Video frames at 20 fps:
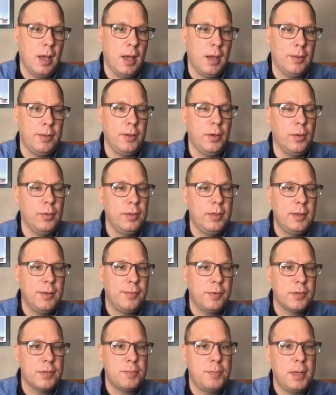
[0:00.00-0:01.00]
The only
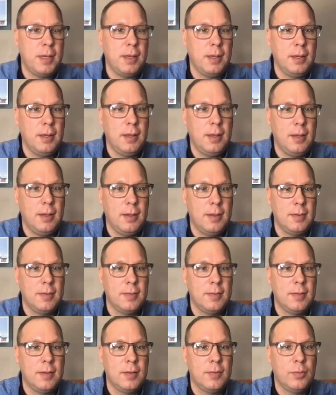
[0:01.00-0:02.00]
difference being
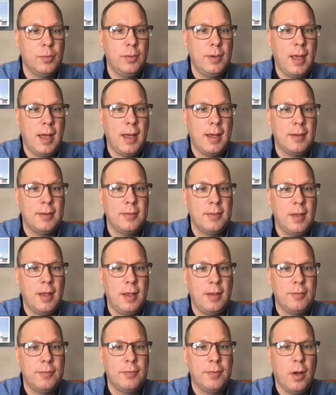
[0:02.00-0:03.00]
is this one has
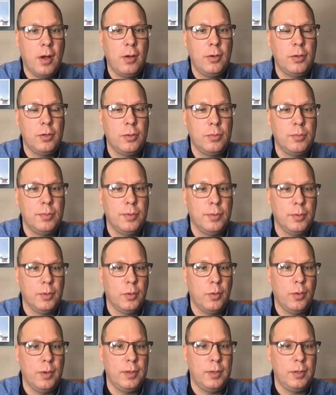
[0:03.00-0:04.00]
a volume that we're
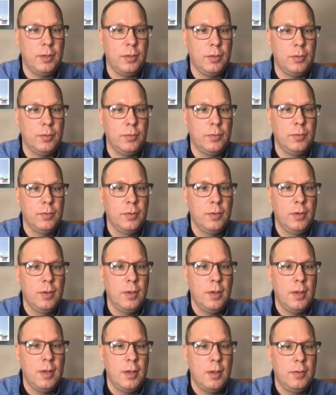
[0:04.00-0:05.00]
going to use.
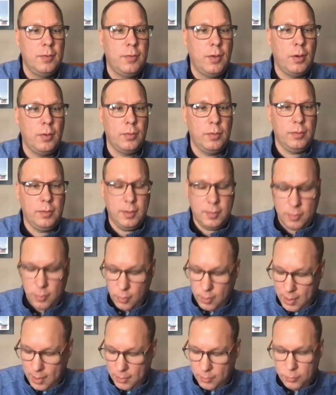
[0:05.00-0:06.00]
So let's
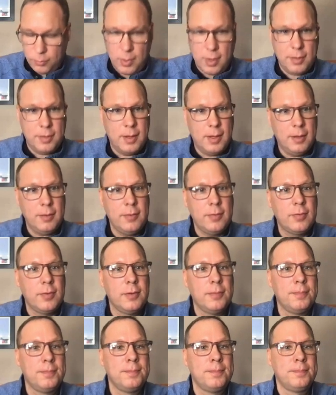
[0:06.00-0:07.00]
go ahead and run this.
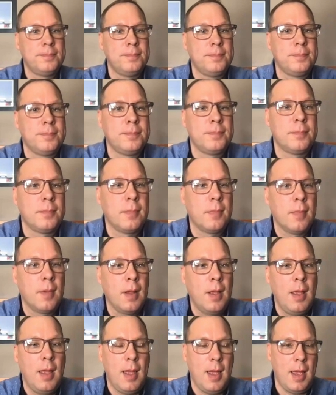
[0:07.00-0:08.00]

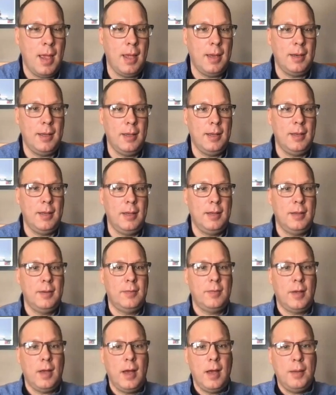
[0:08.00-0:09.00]
And it
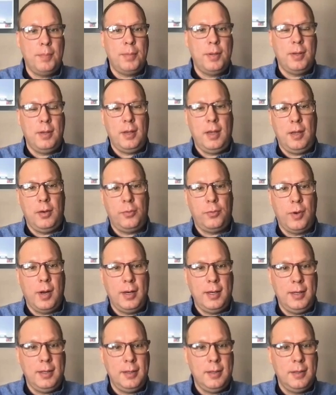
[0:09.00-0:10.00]
is up and
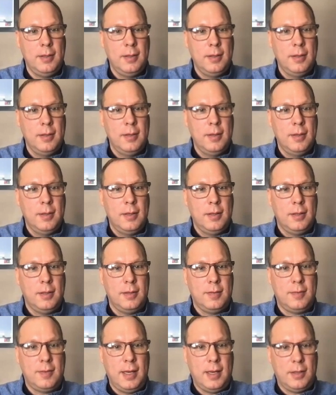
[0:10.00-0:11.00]
running.
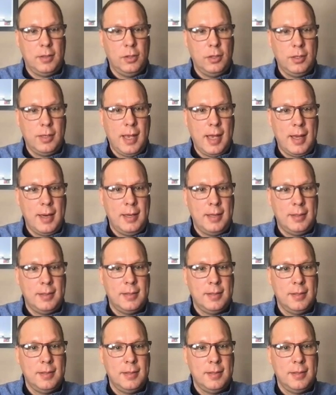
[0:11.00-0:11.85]
Let's take a look at it.